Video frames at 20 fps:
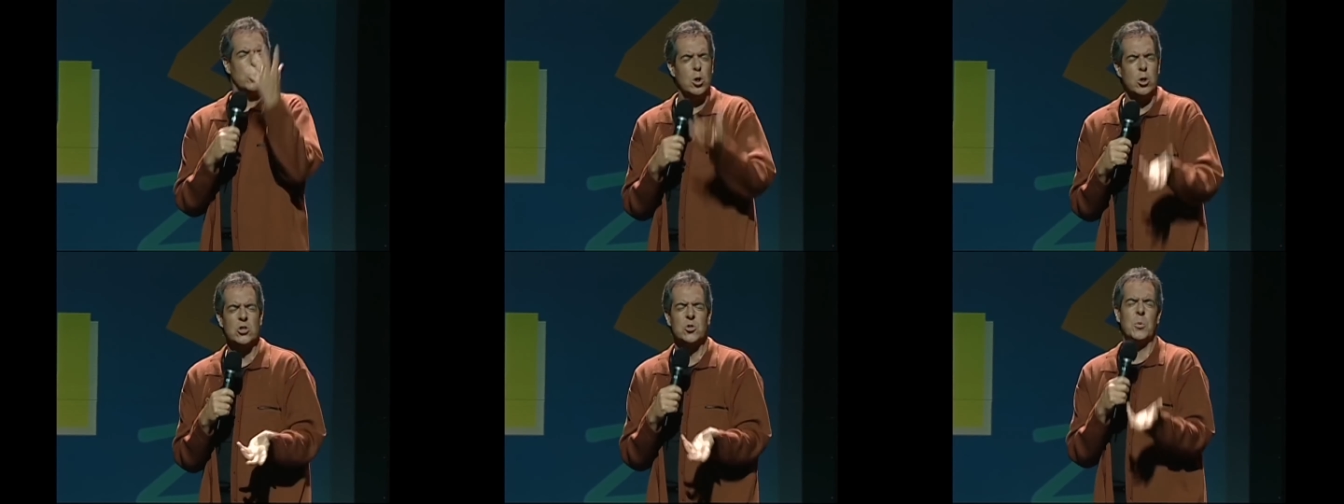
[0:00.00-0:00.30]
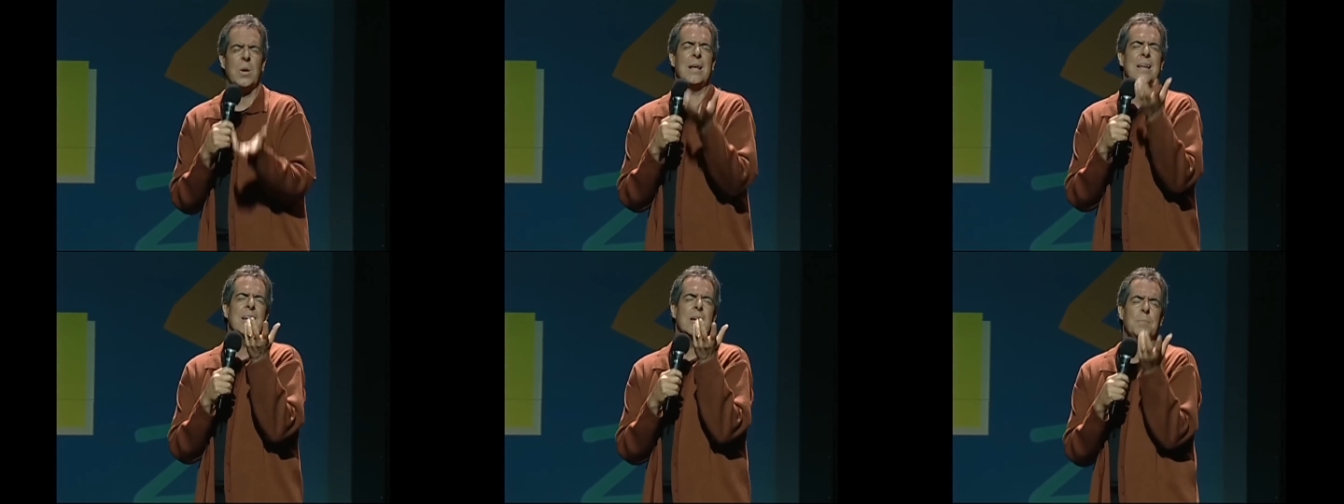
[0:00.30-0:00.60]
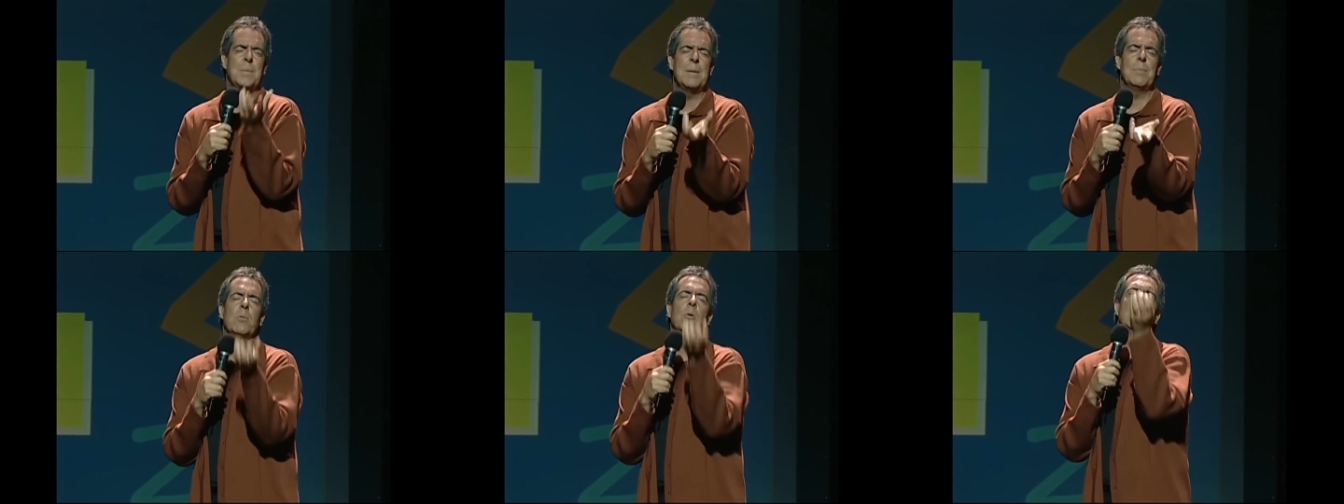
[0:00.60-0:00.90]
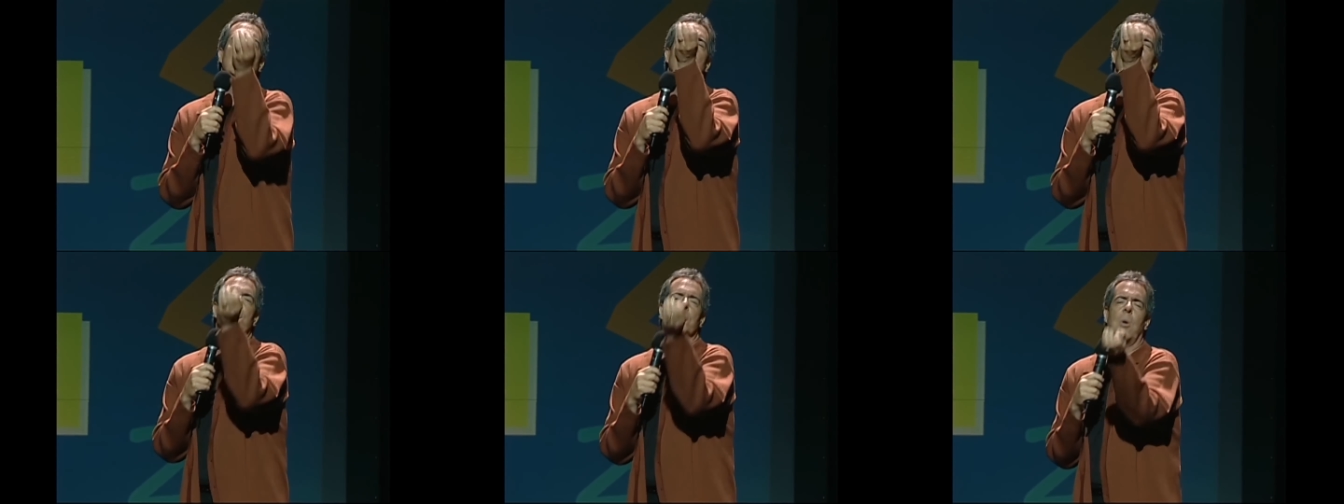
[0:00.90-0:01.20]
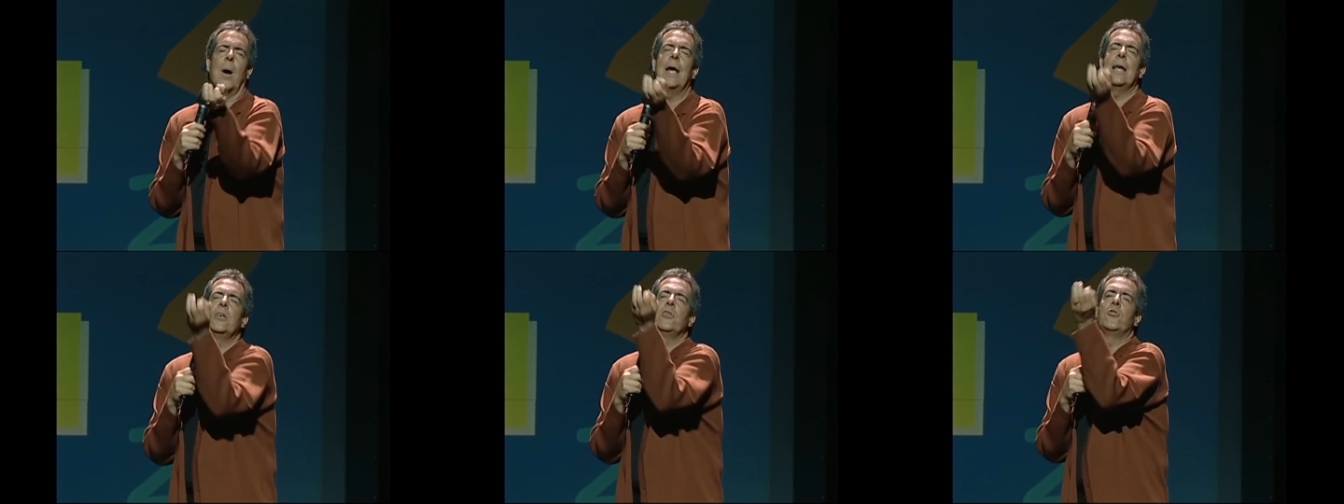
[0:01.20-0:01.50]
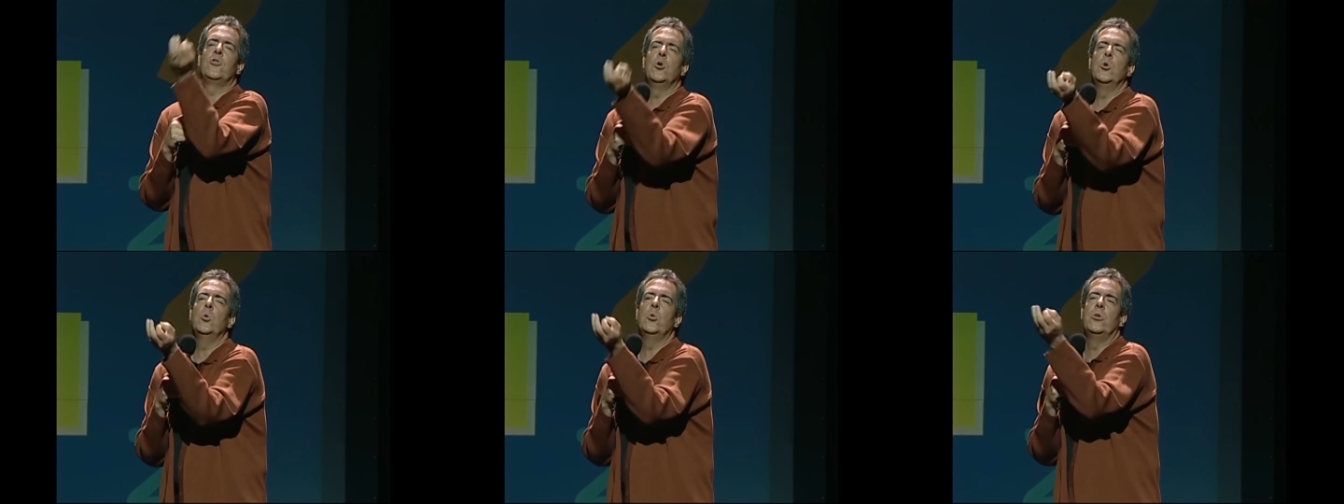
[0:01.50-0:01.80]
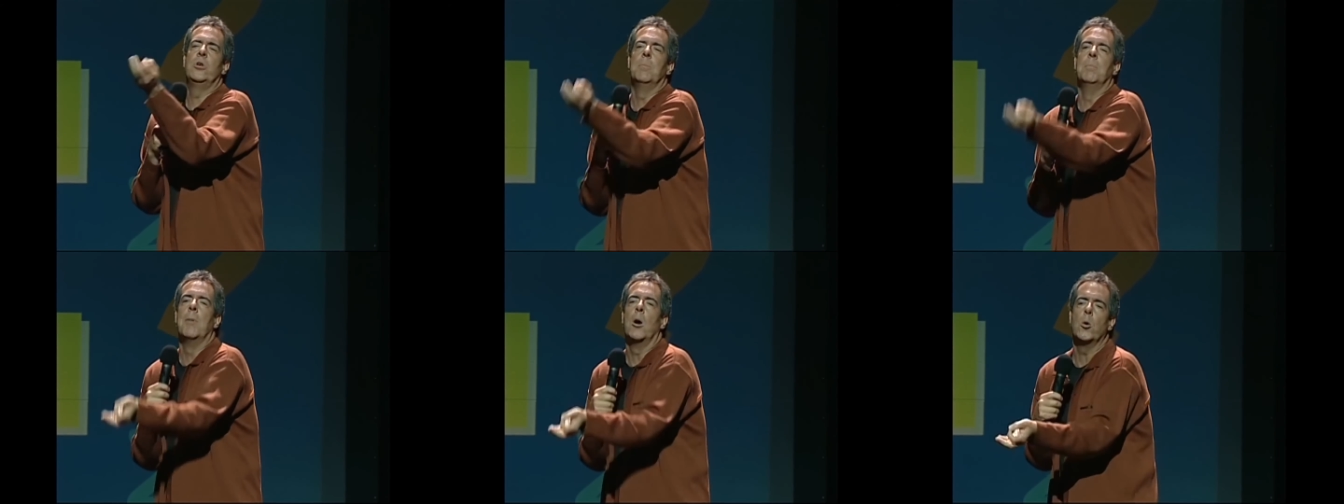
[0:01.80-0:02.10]
hurts when i hear people trying to
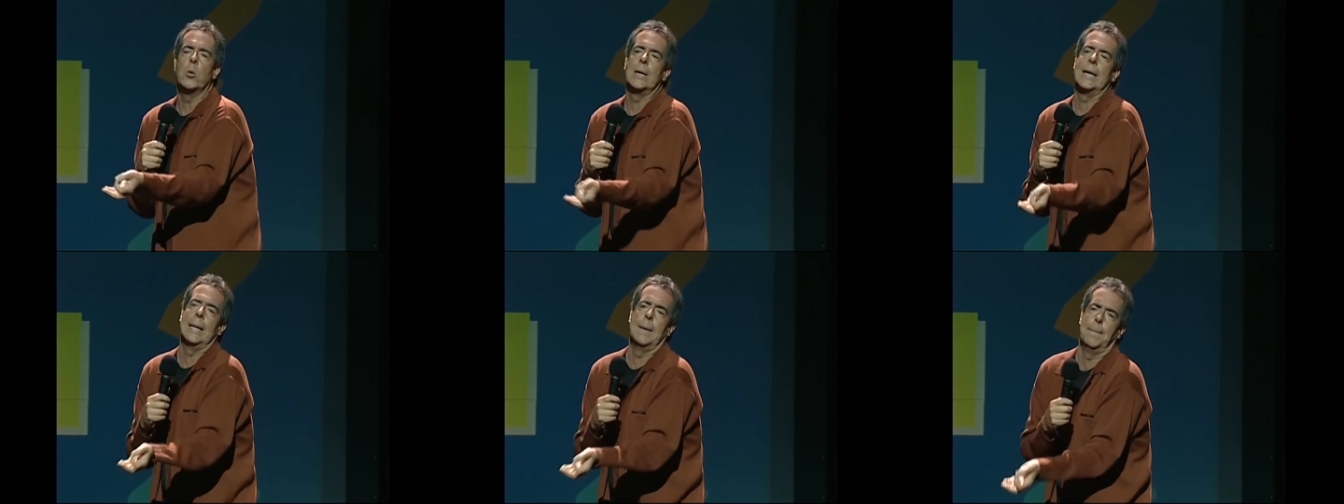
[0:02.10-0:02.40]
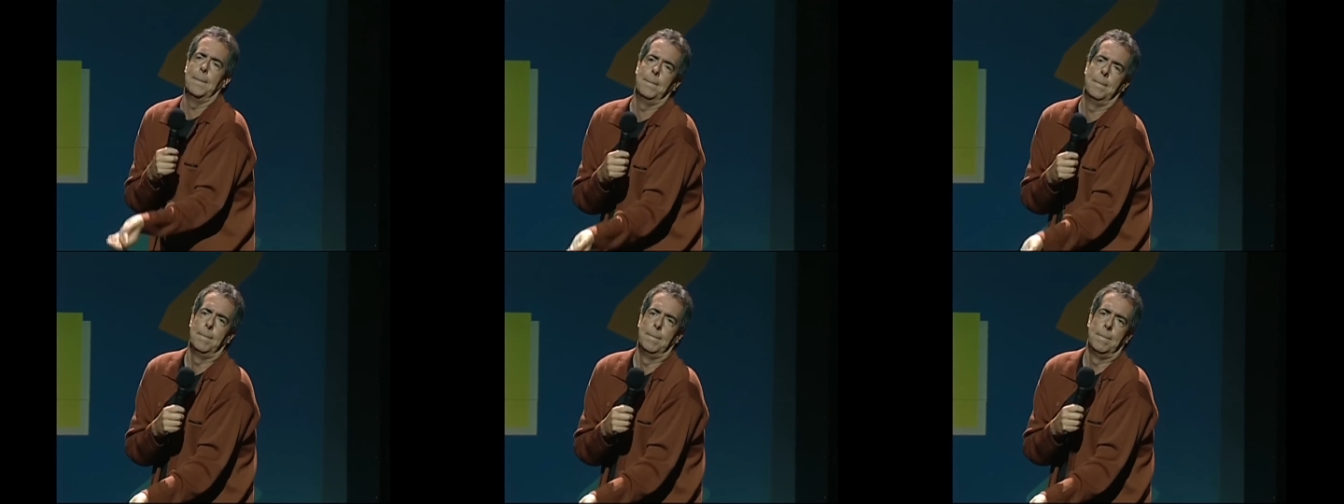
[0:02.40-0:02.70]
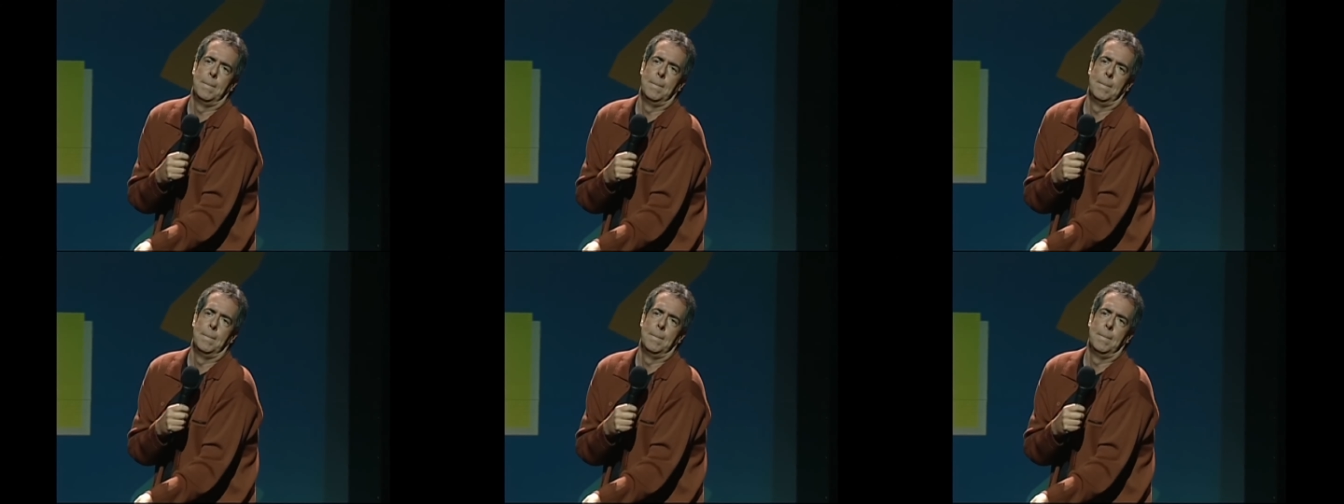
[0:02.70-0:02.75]
demote him